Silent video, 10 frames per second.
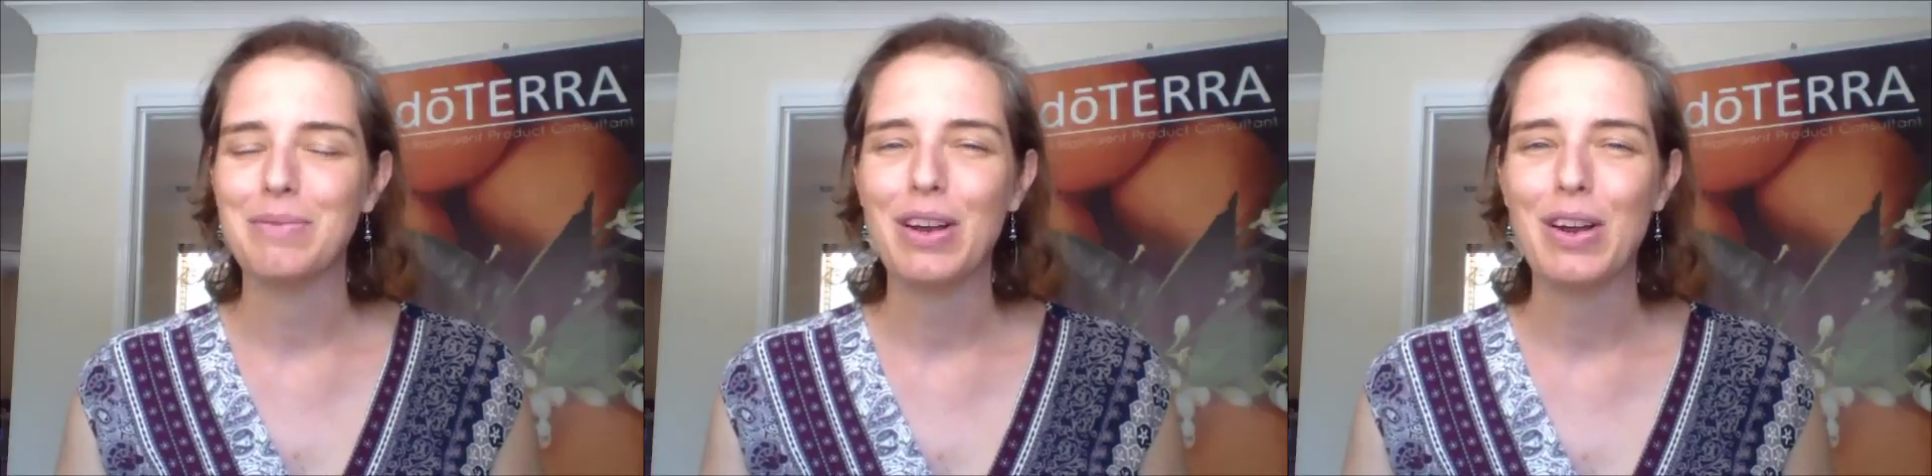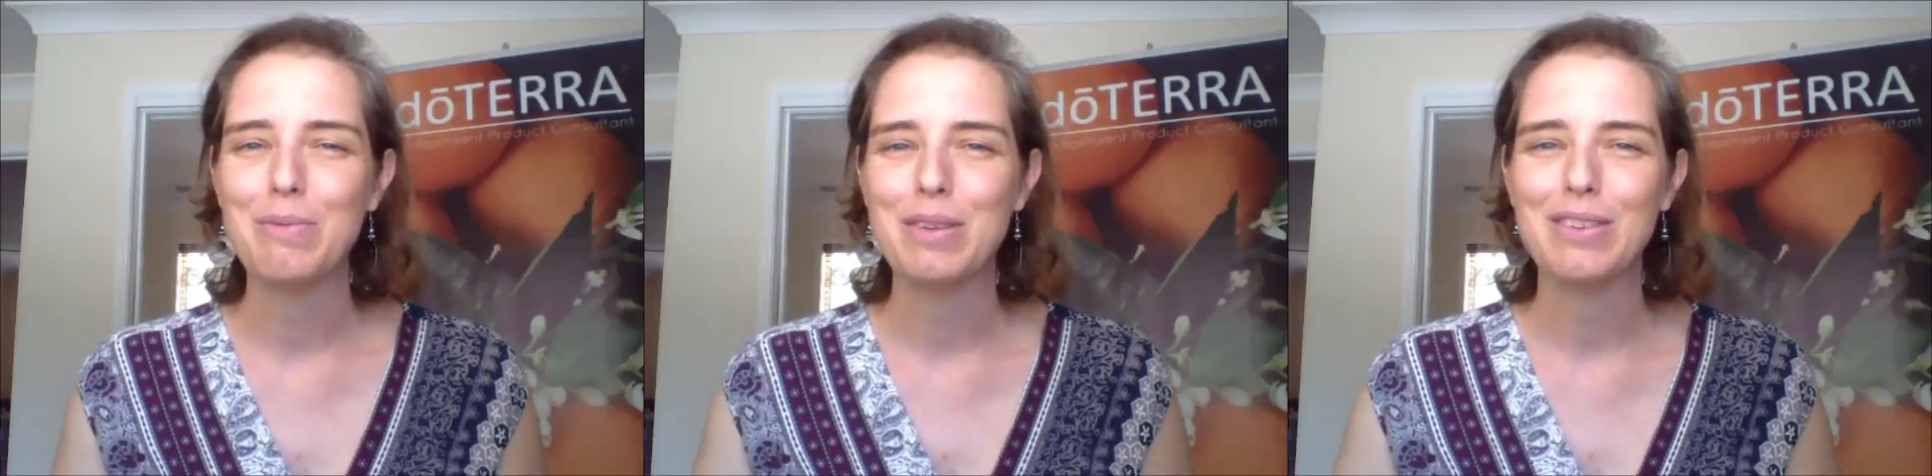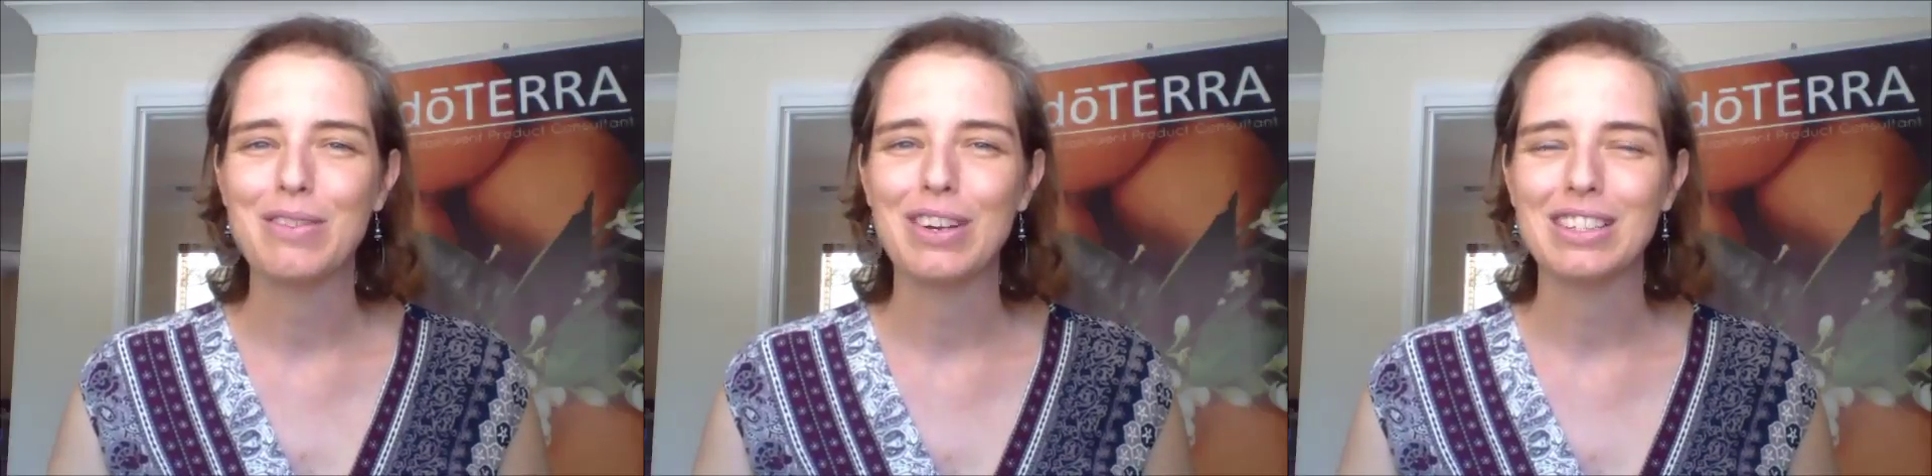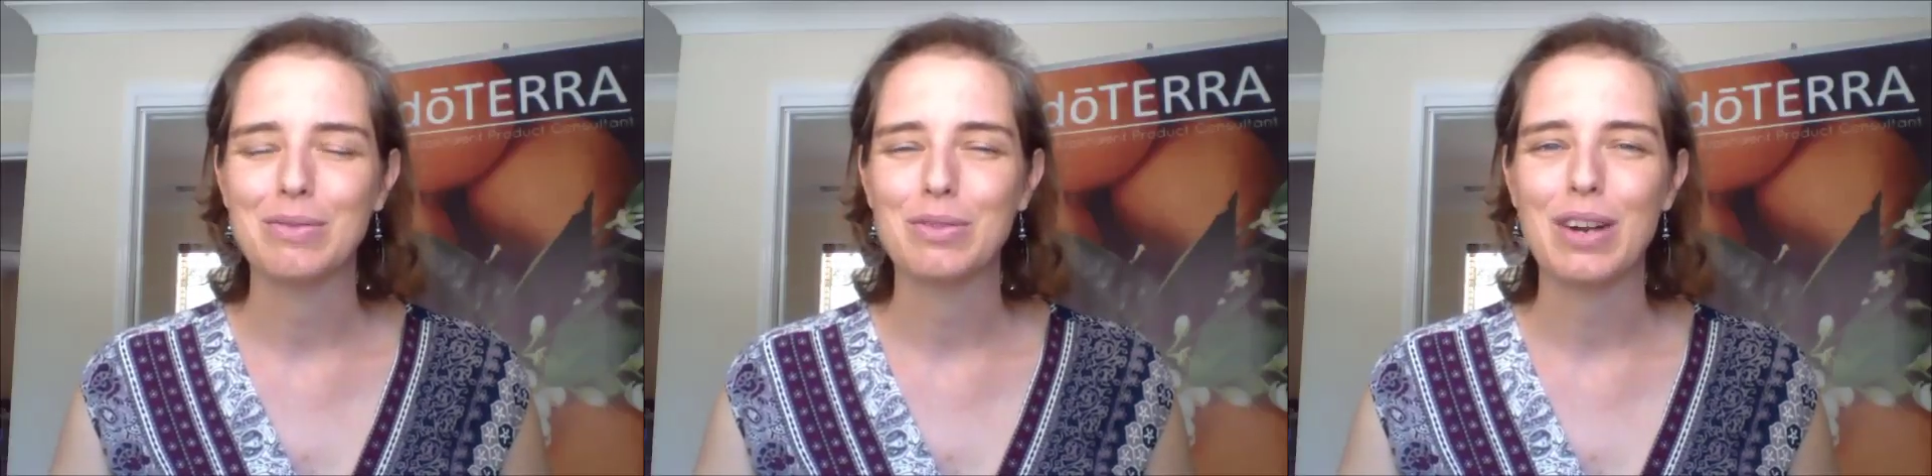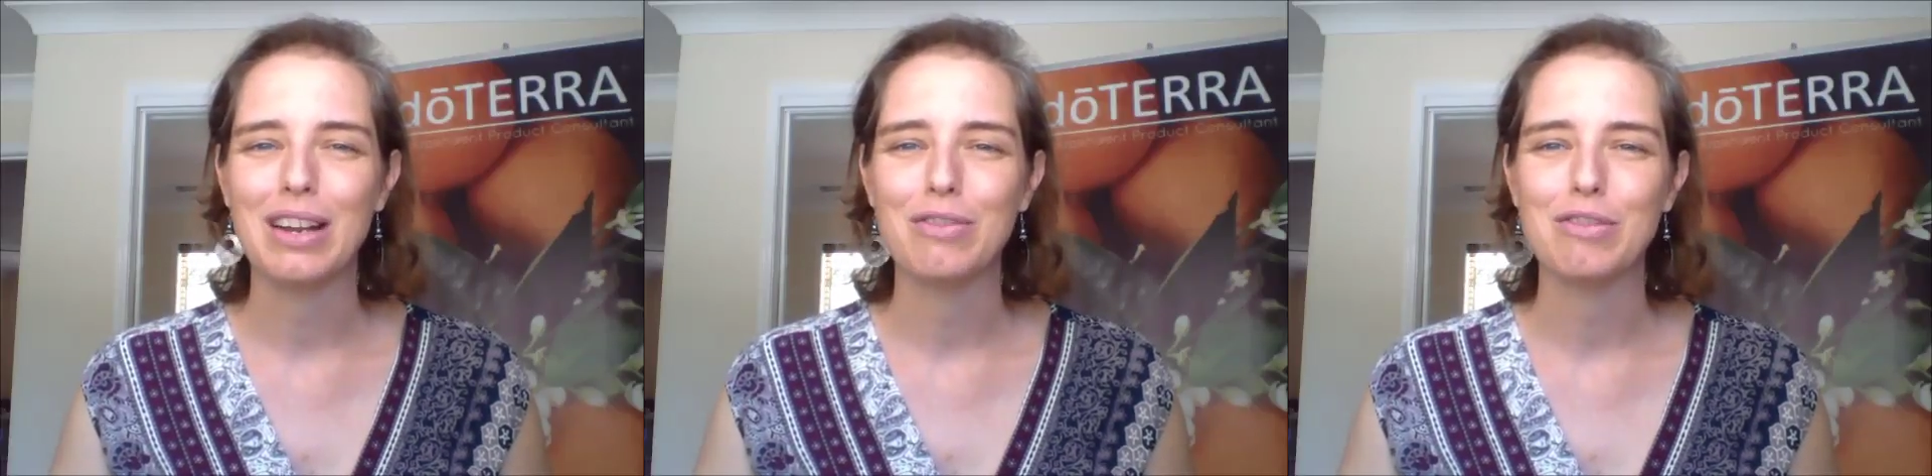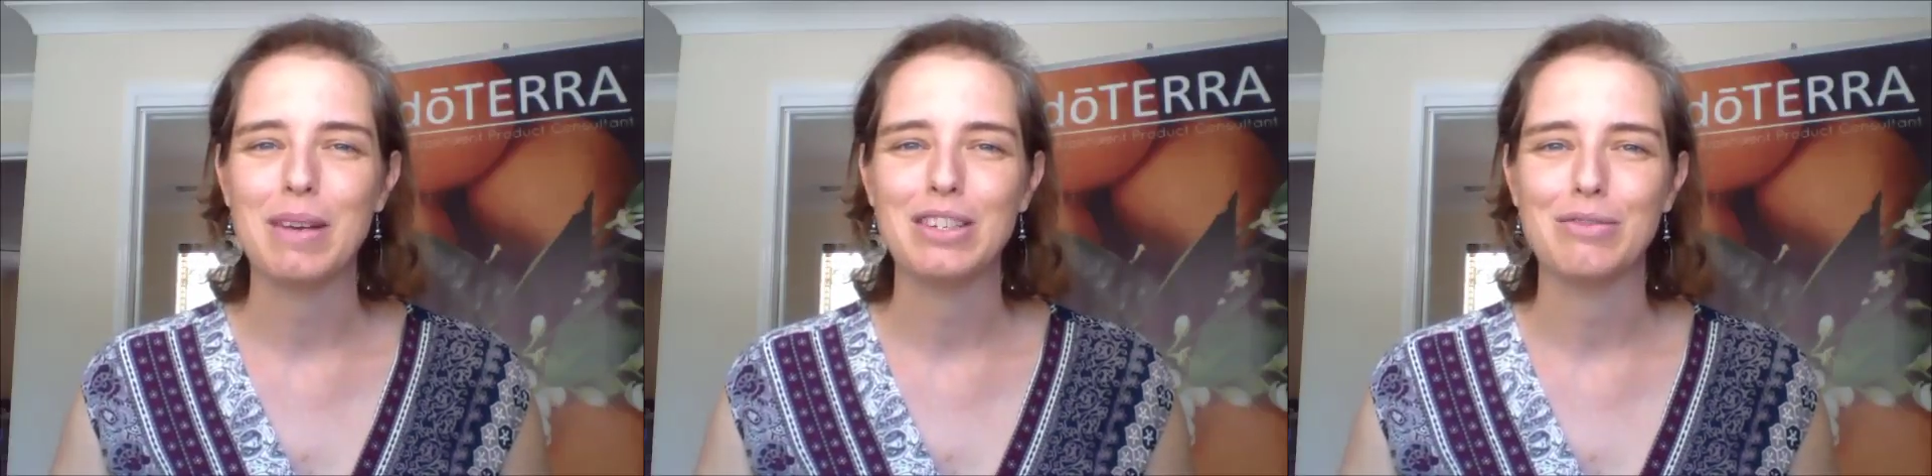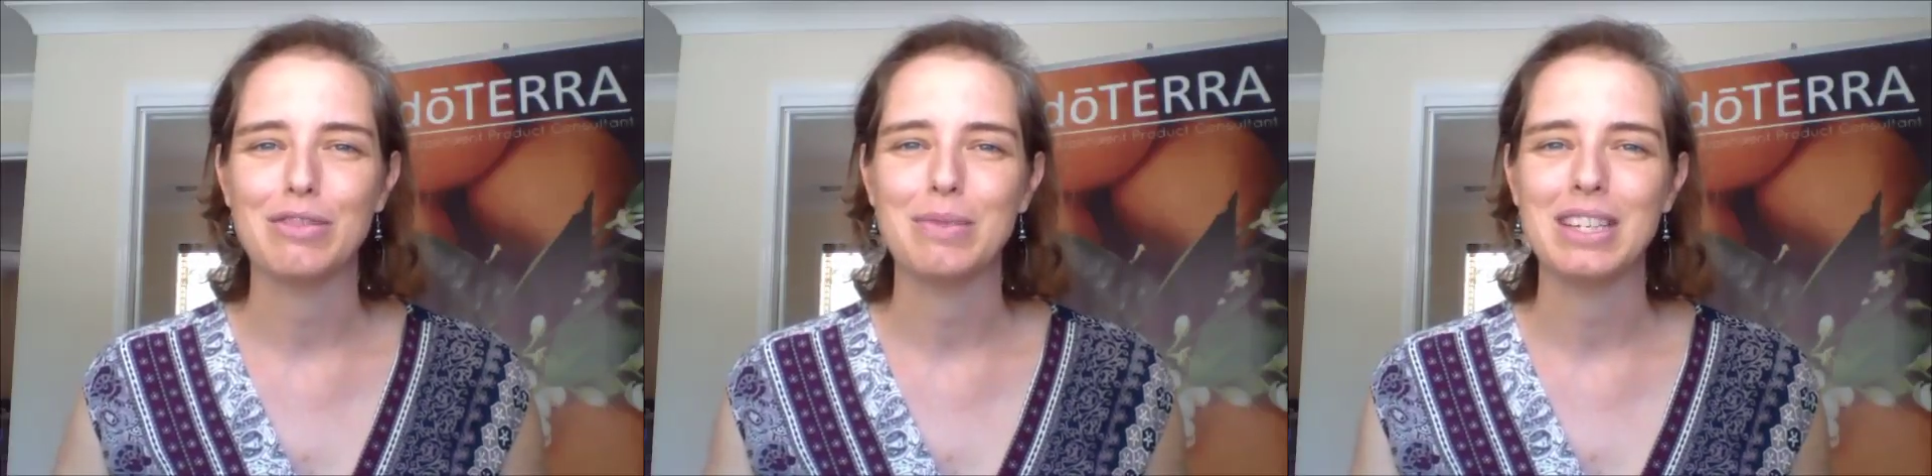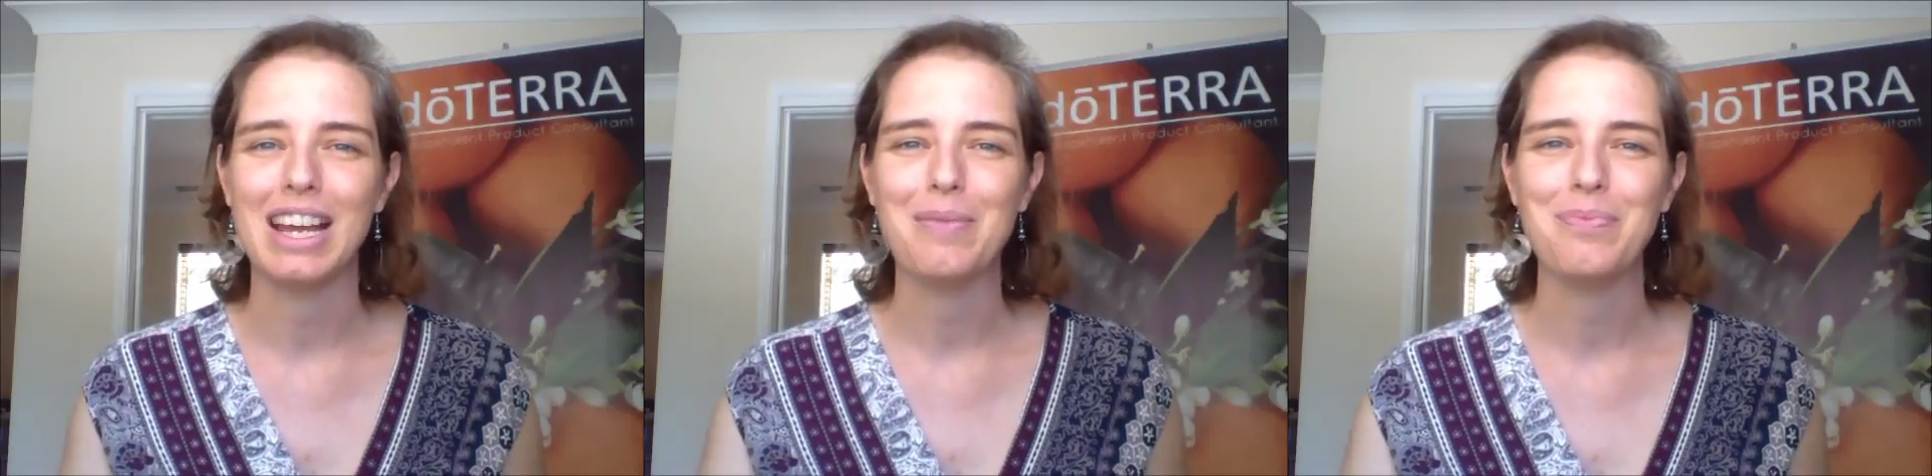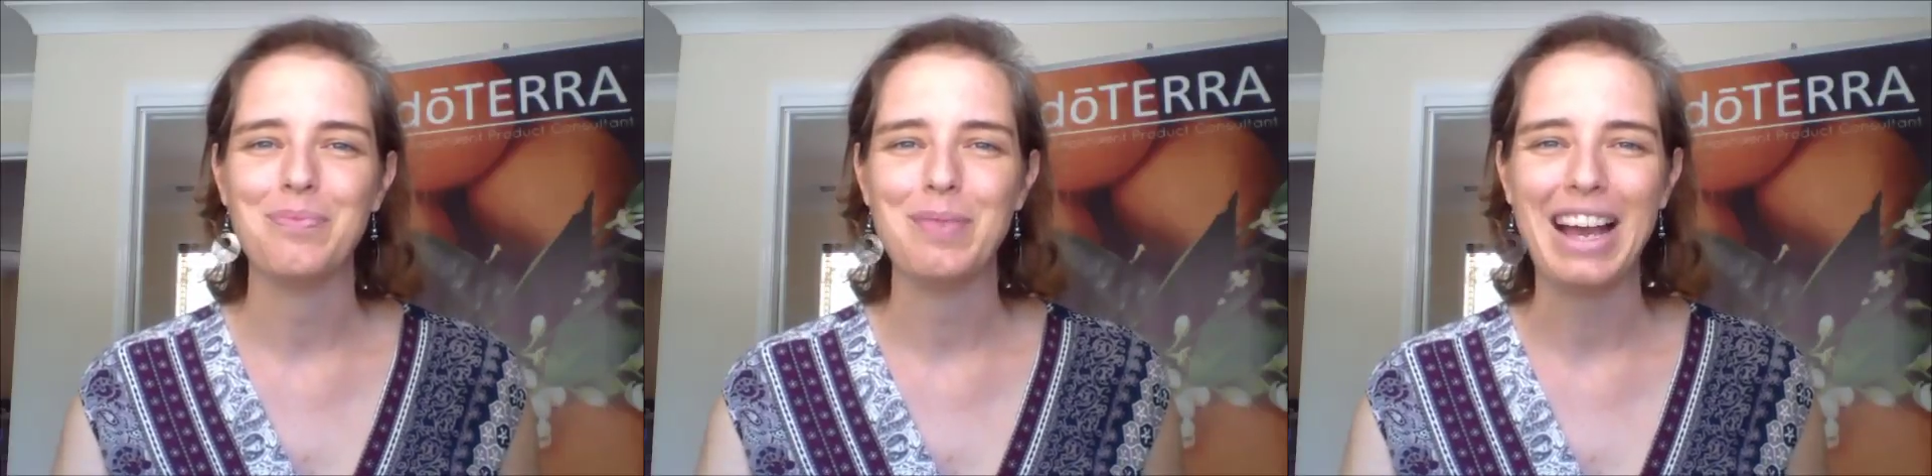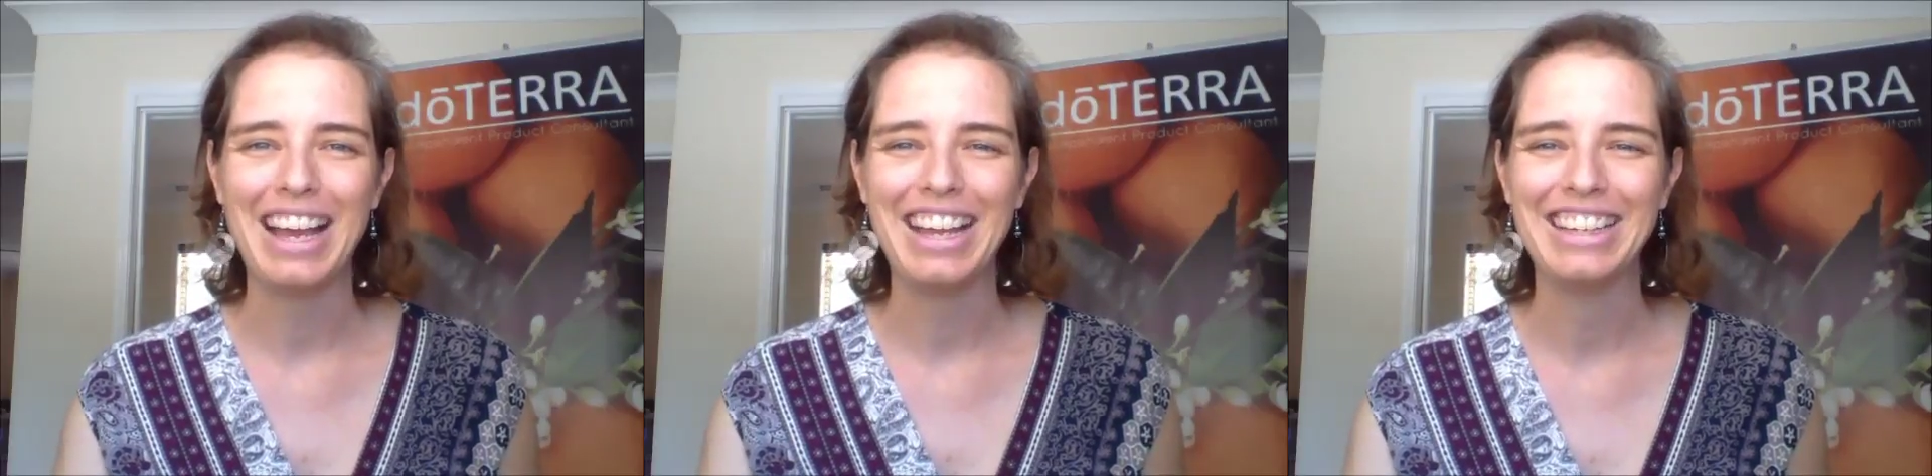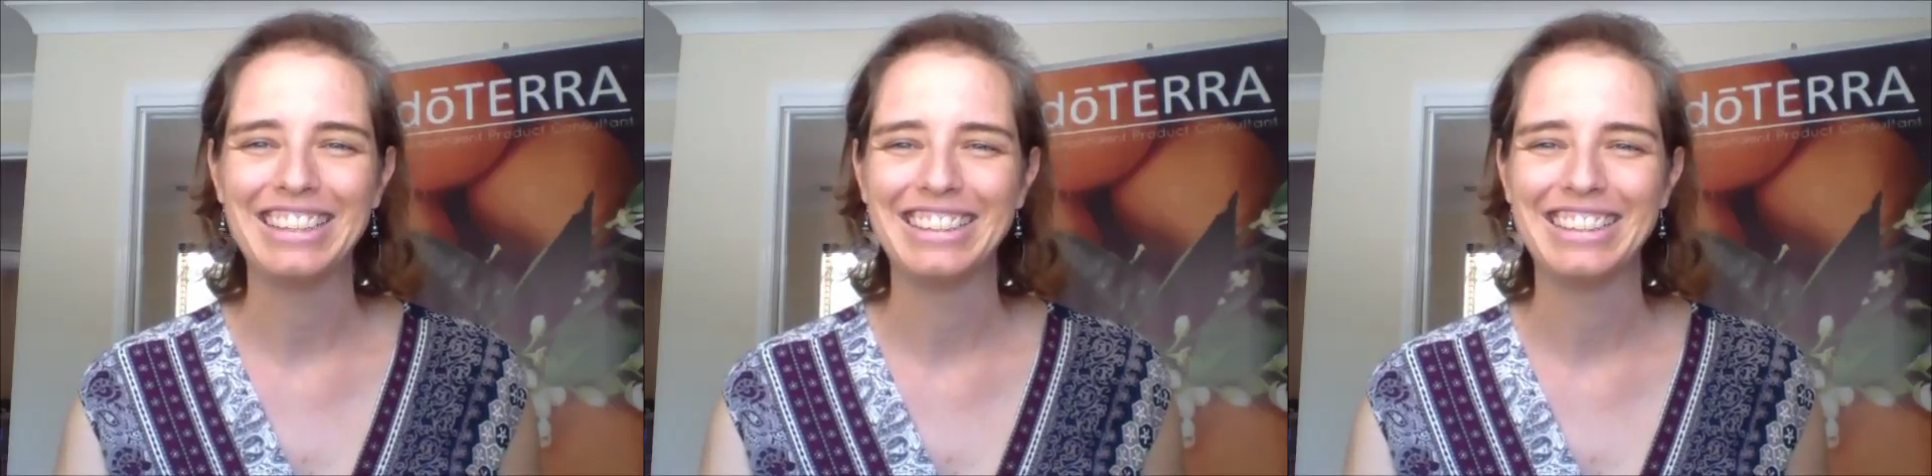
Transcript: hope that you've got some great information from today. Bye.